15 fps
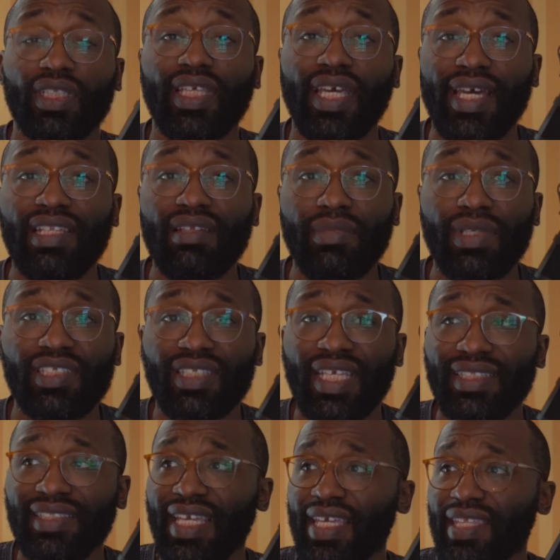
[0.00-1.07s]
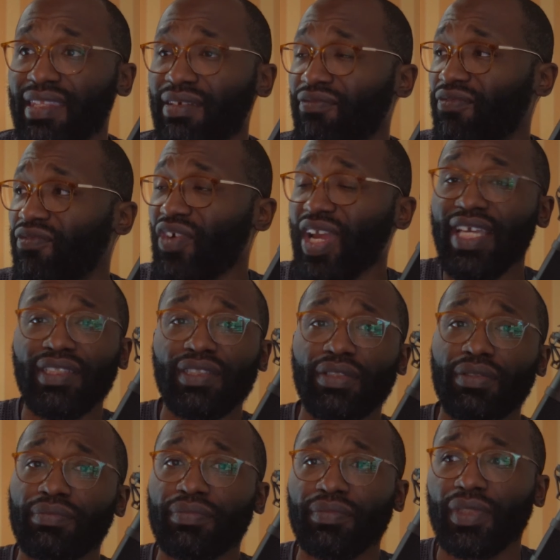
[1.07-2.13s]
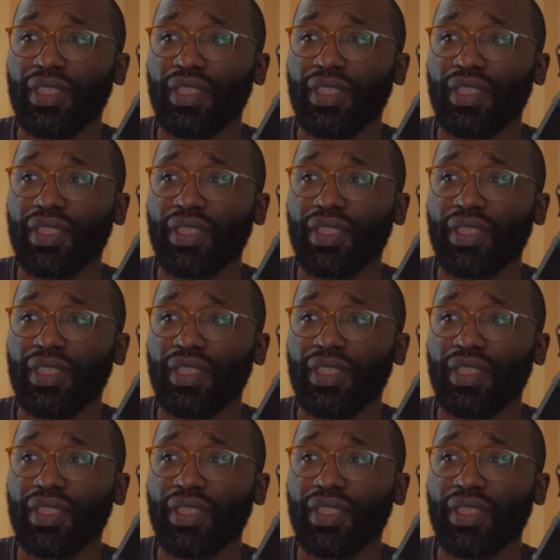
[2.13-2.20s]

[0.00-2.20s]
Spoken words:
the elements that take the random